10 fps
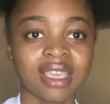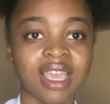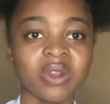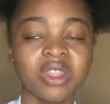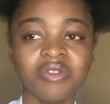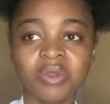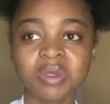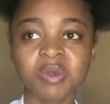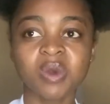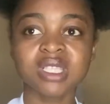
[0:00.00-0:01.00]
I don't know if it
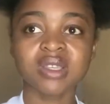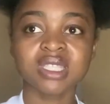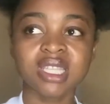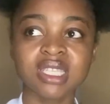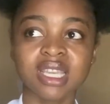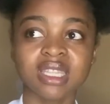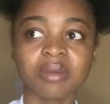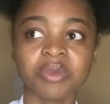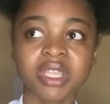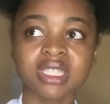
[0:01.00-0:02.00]
was because I was studying under
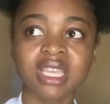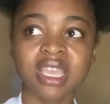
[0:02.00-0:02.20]
pressure